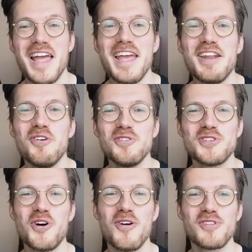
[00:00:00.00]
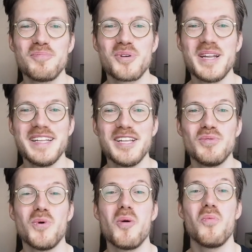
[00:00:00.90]
It also often
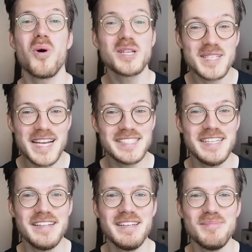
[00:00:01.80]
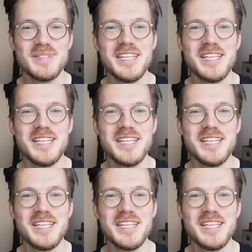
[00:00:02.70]
predicted what was actually deep